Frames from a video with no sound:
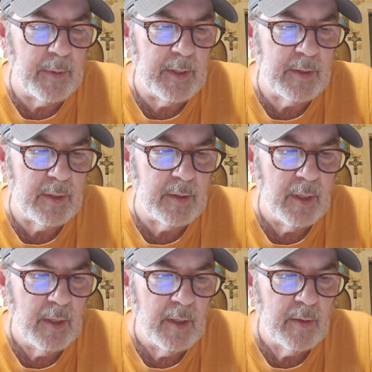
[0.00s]
pieces.
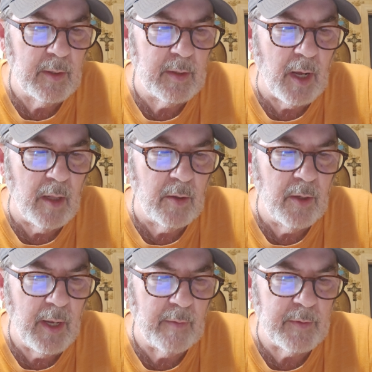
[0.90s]
The dollar,
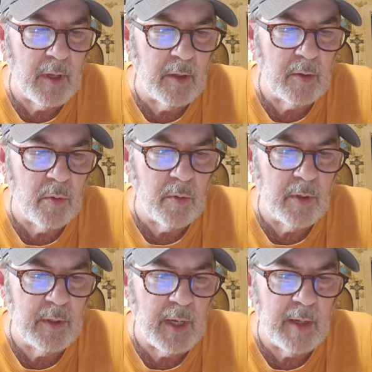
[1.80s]
half dollar,
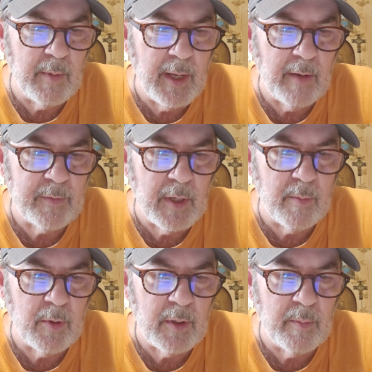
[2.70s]
quarter, dime, and half dime
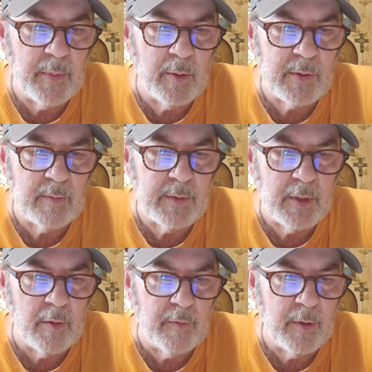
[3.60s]
were composed of
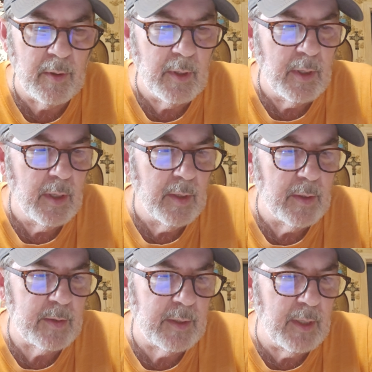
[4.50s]
silver.
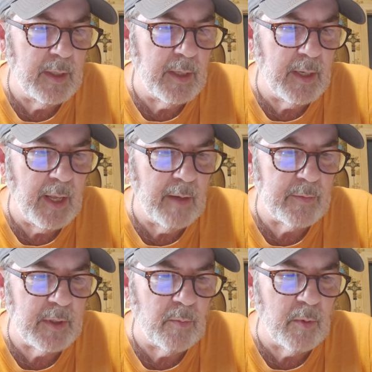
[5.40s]
The cent and half
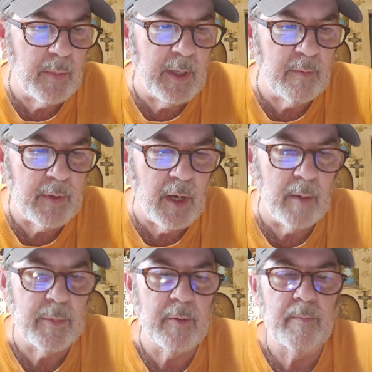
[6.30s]
cent were made of
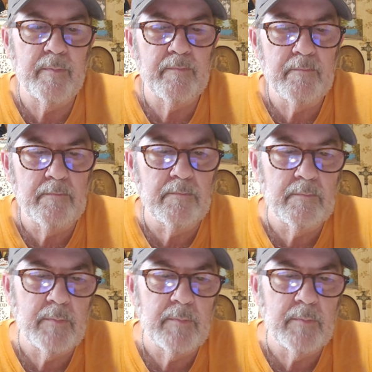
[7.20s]
copper. Hmm.